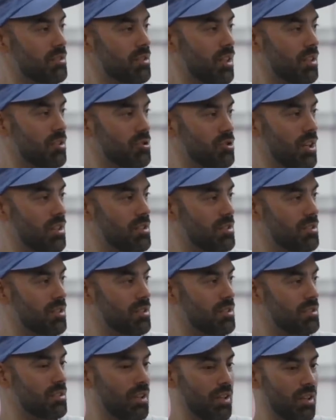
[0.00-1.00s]
It's like Jay
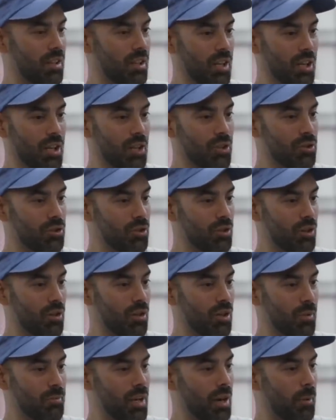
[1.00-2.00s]
Z said, you
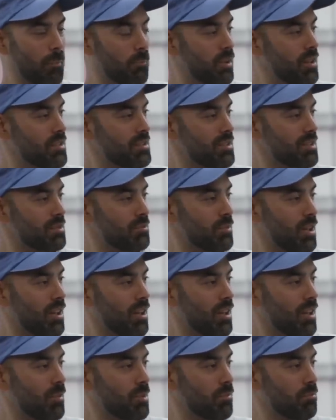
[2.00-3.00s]
know, I'm not a
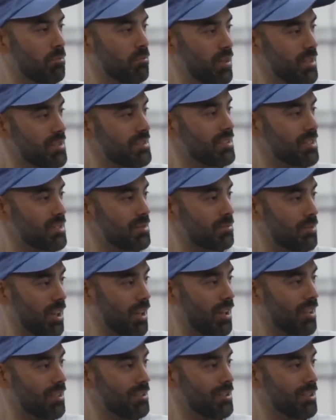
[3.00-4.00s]
businessman. I'm a
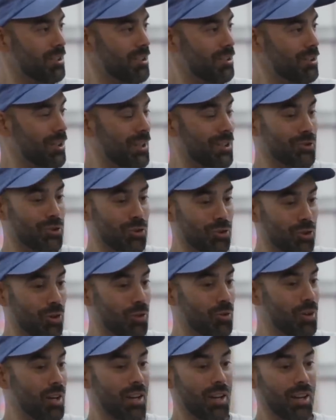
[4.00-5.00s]
businessman. Like you
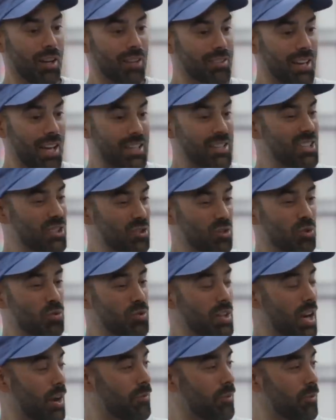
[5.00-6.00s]
know, that's he
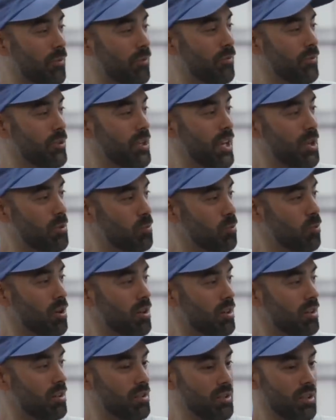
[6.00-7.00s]
knew that from day
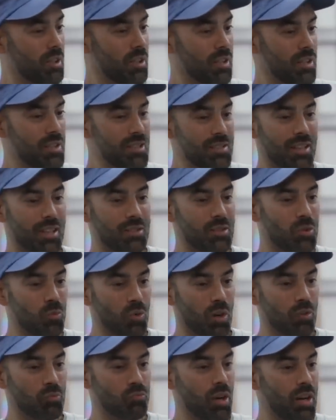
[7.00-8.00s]
one. Mm-hmm. He's not the
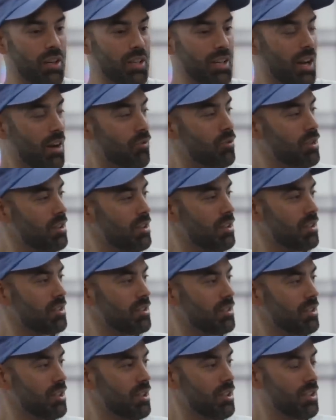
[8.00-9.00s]
one running
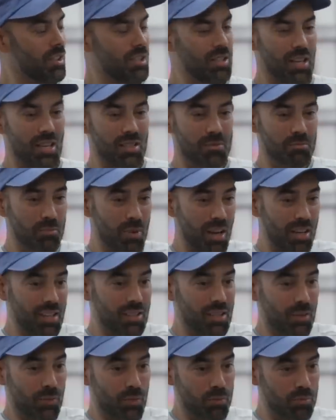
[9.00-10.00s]
everything. He has
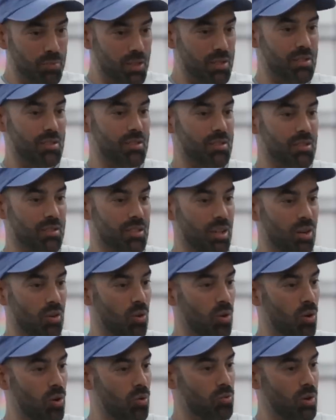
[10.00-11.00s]
many different businesses that
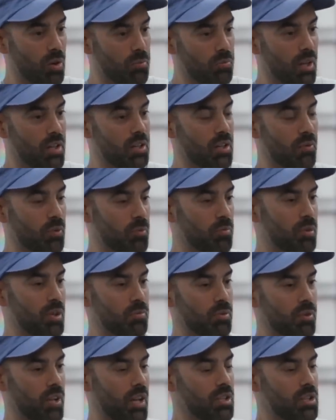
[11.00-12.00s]
are all run by different
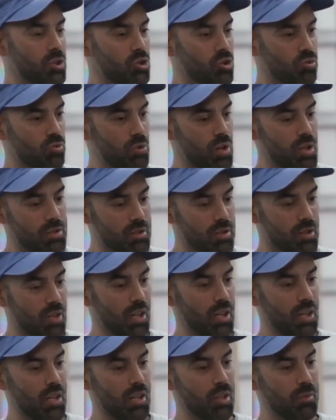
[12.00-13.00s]
people that he trusts
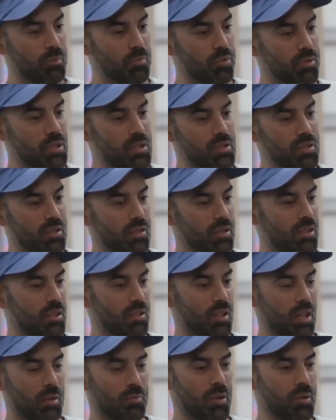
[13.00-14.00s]

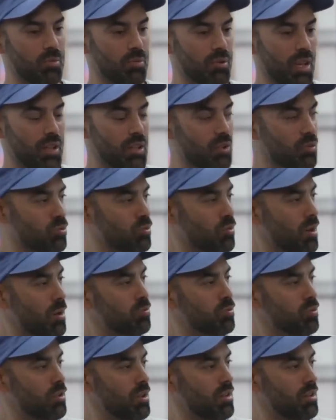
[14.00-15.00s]
implicitly, like people that he grew
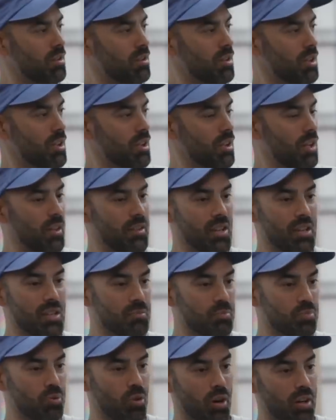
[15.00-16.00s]
up with. And then
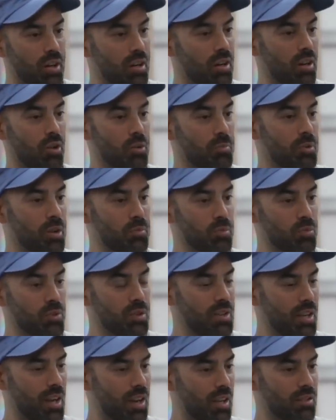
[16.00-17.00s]
he's brought in other people
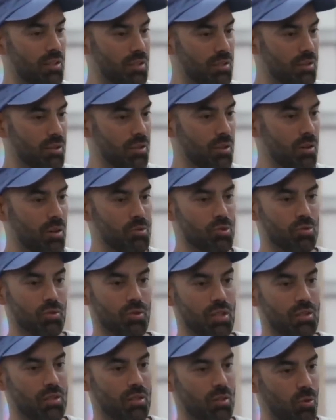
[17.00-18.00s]
with talent. You know, I'm
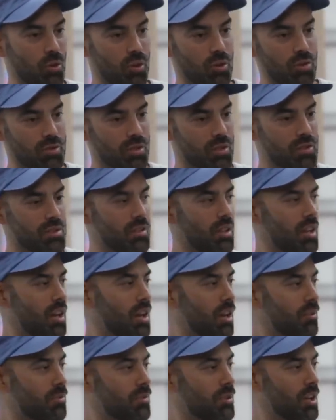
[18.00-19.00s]
sure he has lawyers on
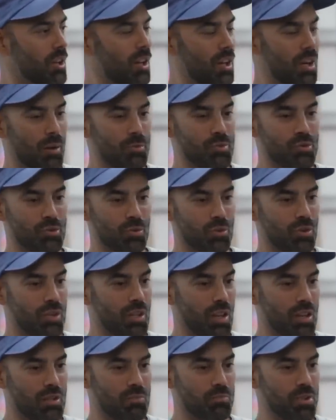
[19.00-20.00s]
staff. I'm sure
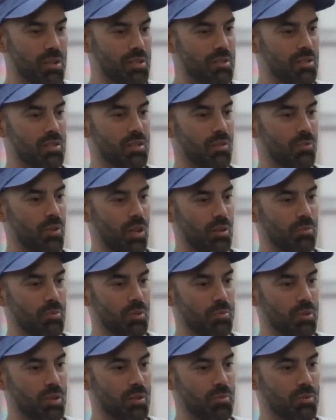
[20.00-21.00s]
he has business
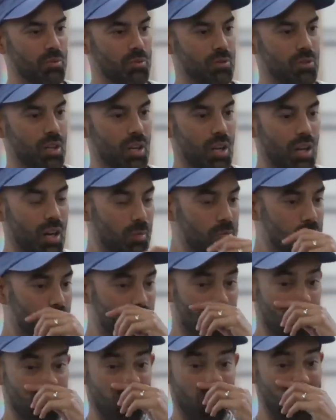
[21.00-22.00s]
development people. I'm
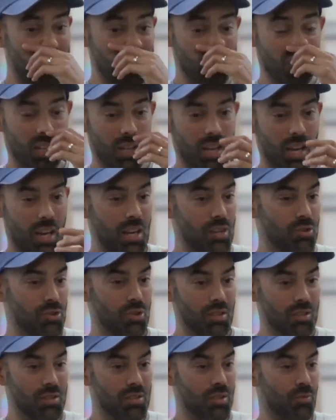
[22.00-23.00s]
sure he has
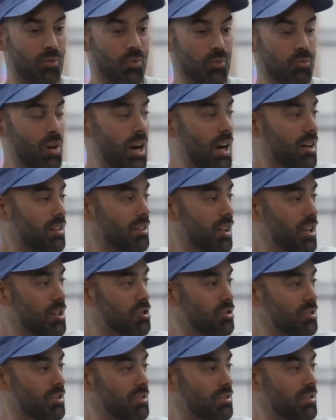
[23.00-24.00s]
agents for Roc
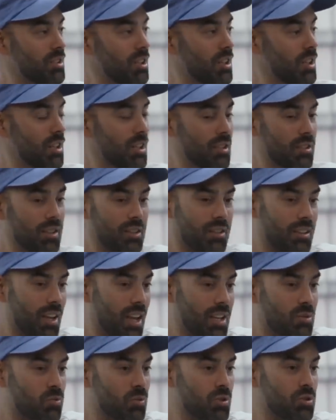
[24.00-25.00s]
Nation. Like
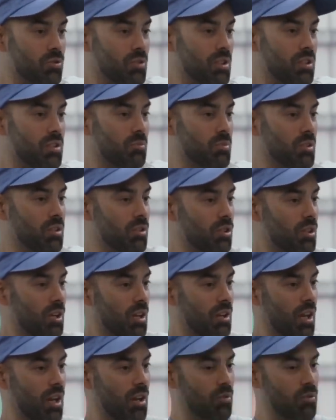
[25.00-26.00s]
that's what you need to be
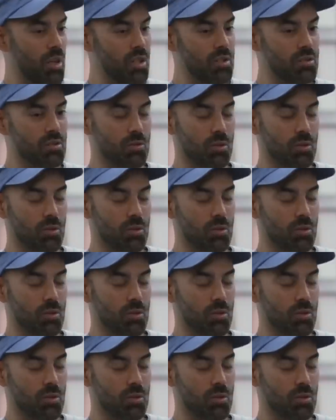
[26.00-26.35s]
looking at, right?